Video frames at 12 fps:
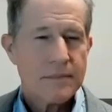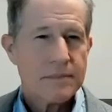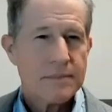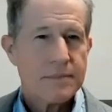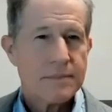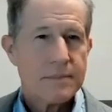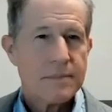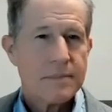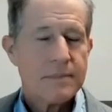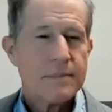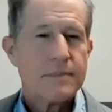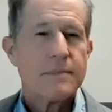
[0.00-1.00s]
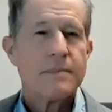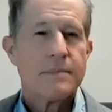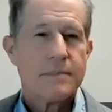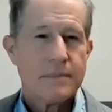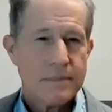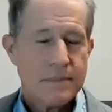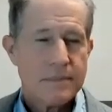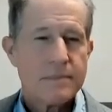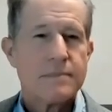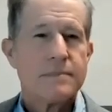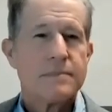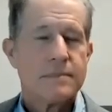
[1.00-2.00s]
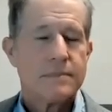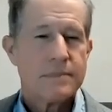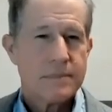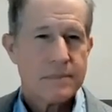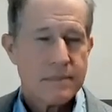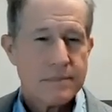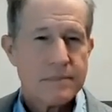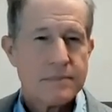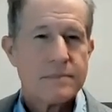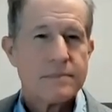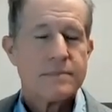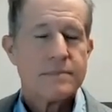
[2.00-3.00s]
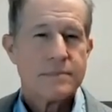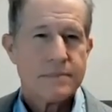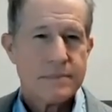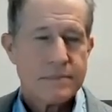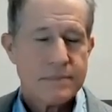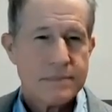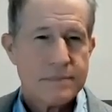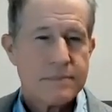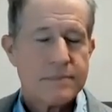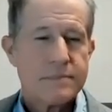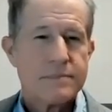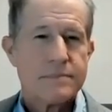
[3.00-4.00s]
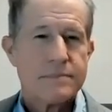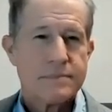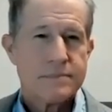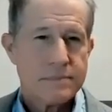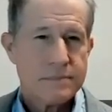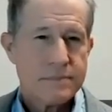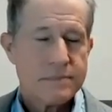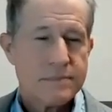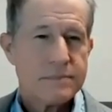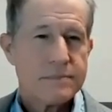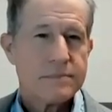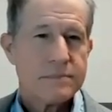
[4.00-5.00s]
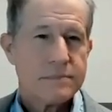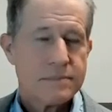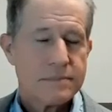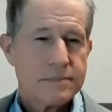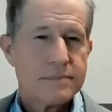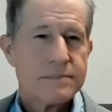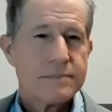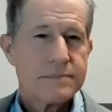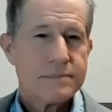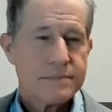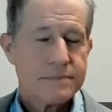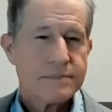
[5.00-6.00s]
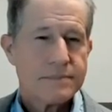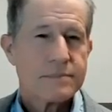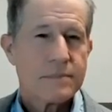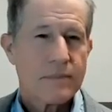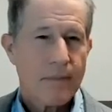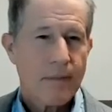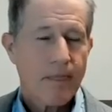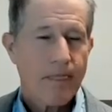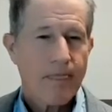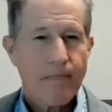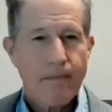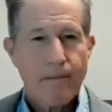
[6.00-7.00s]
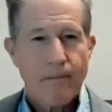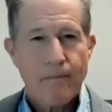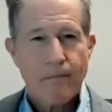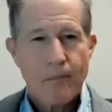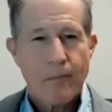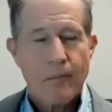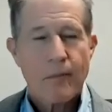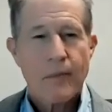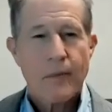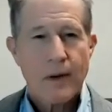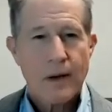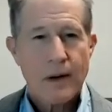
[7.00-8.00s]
(not speaking)